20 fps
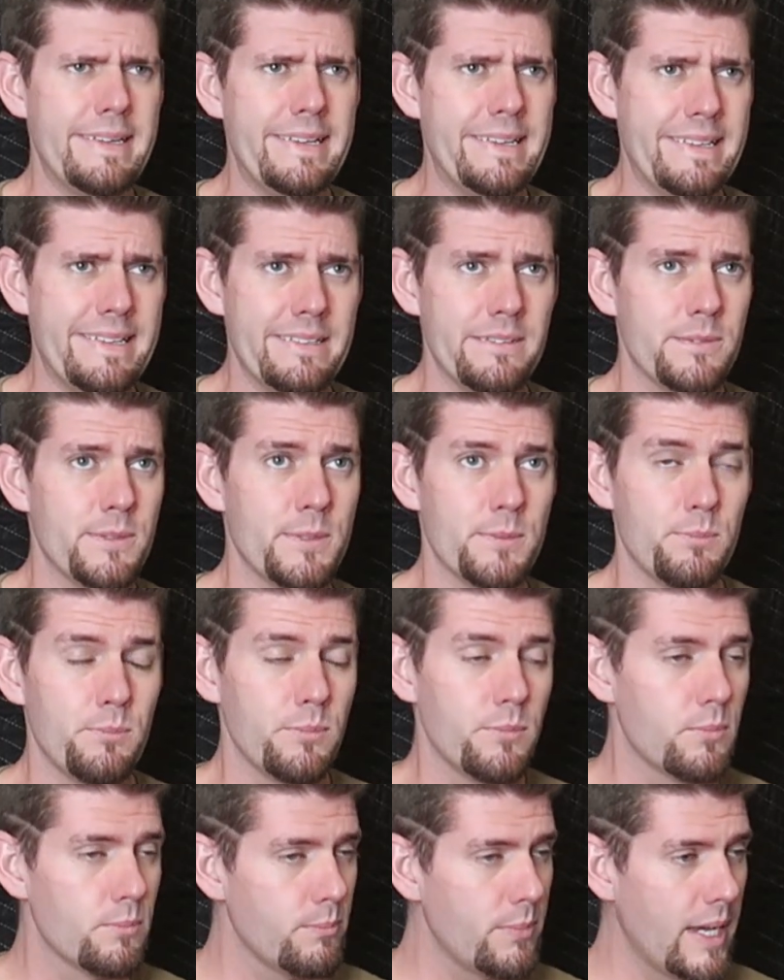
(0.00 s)
It was
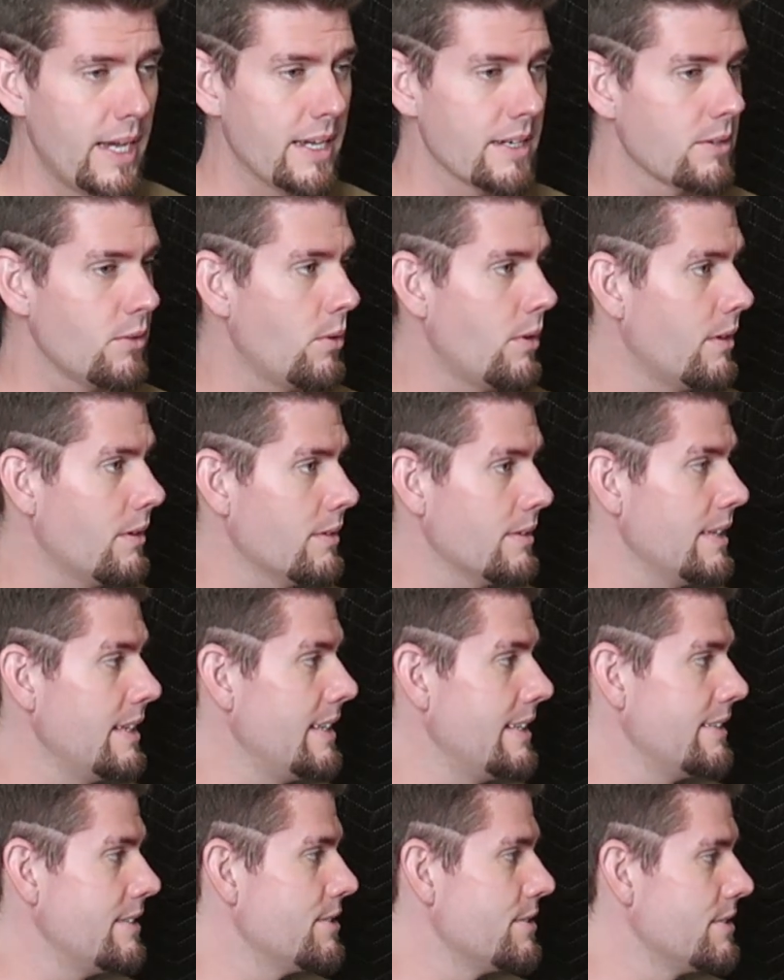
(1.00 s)
bad
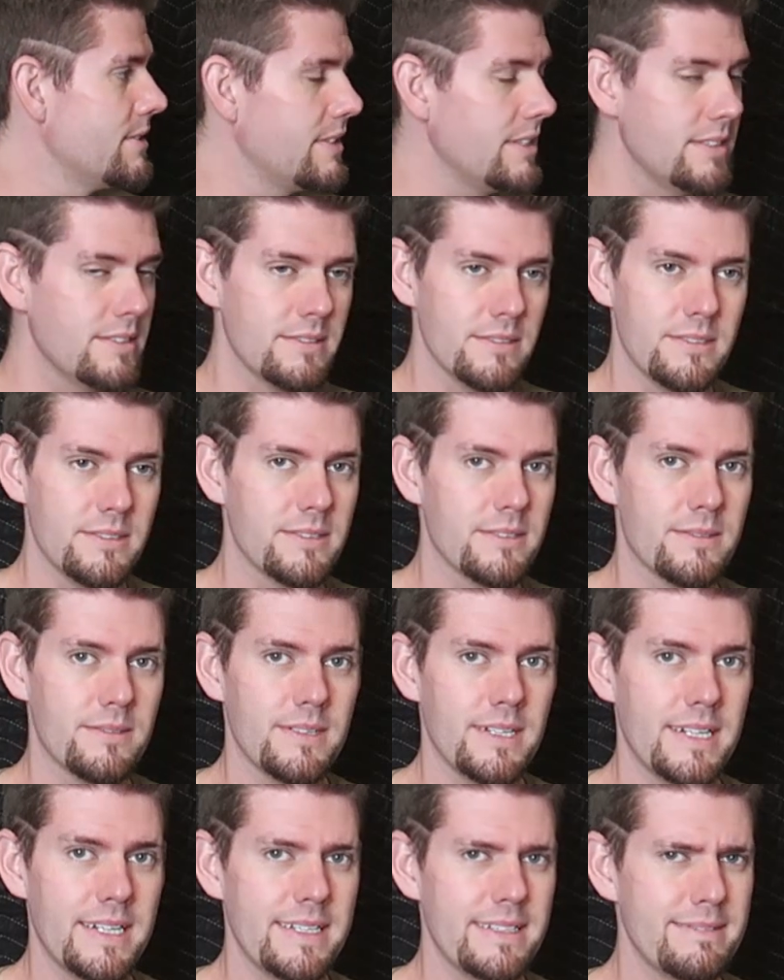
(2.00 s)
quality, just didn't look
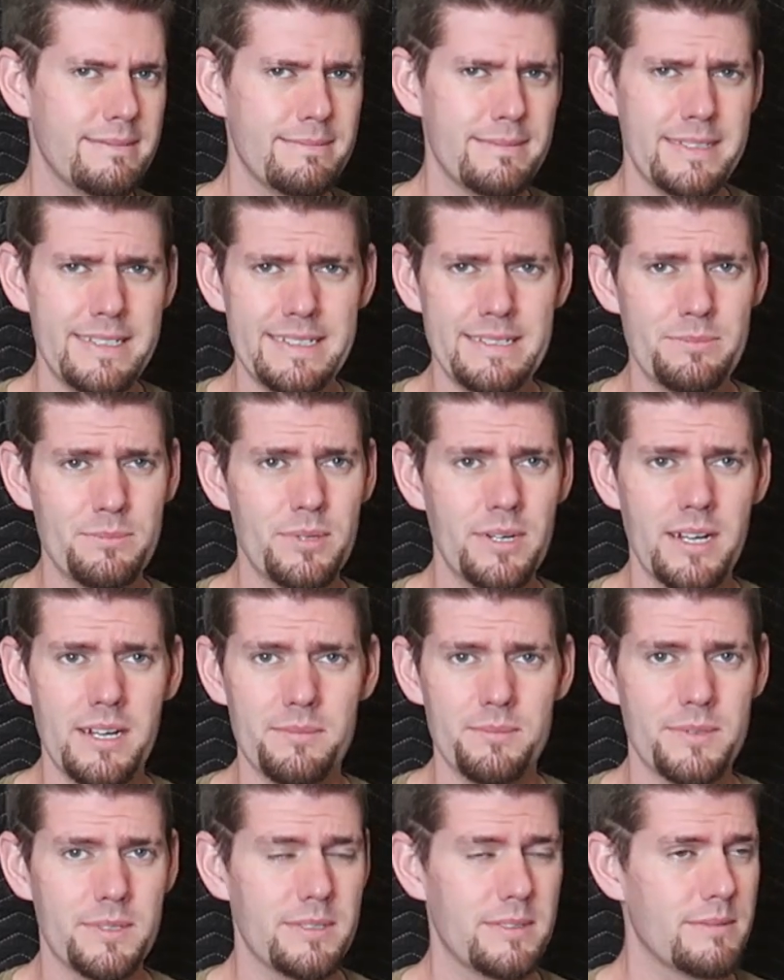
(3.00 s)
right, and
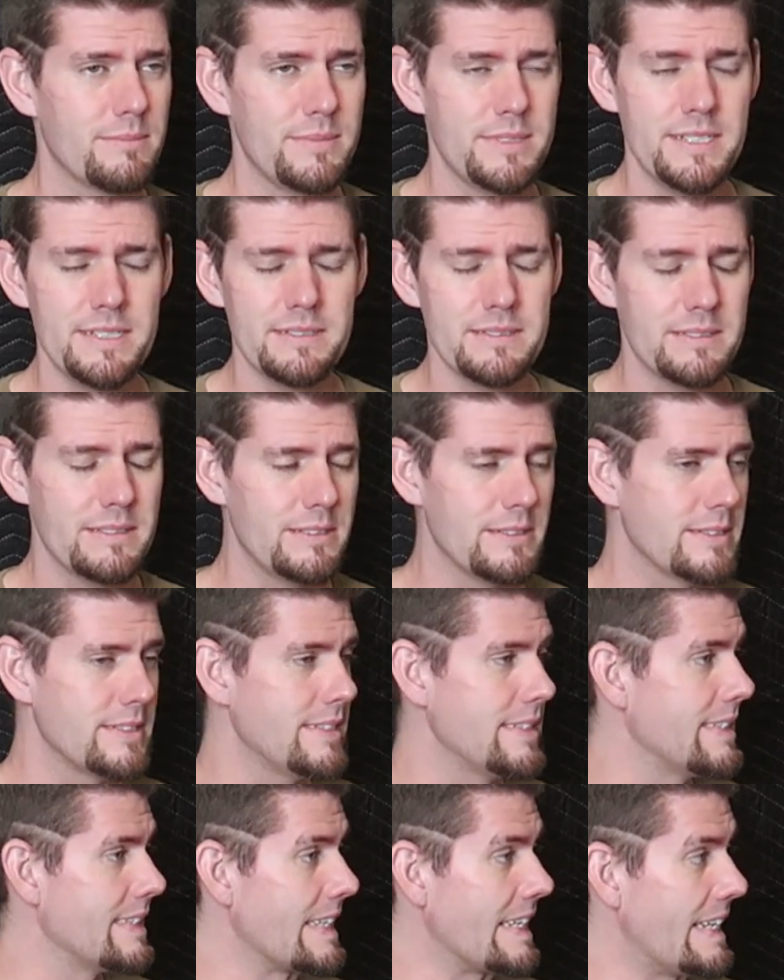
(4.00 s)
improper, didn't look
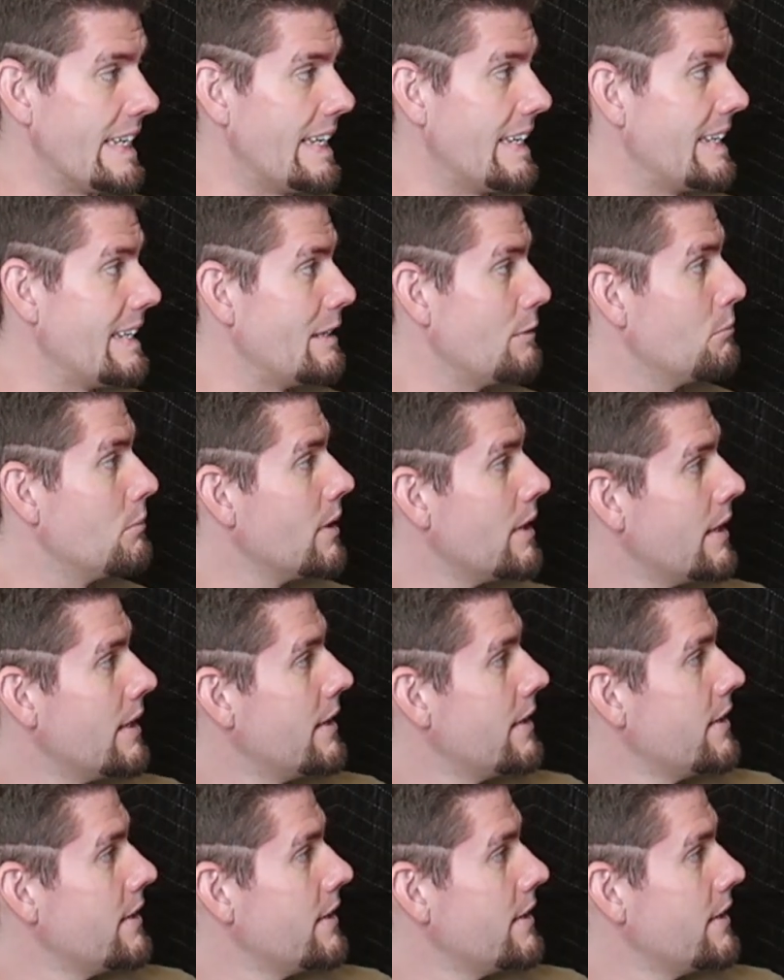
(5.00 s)
to the game.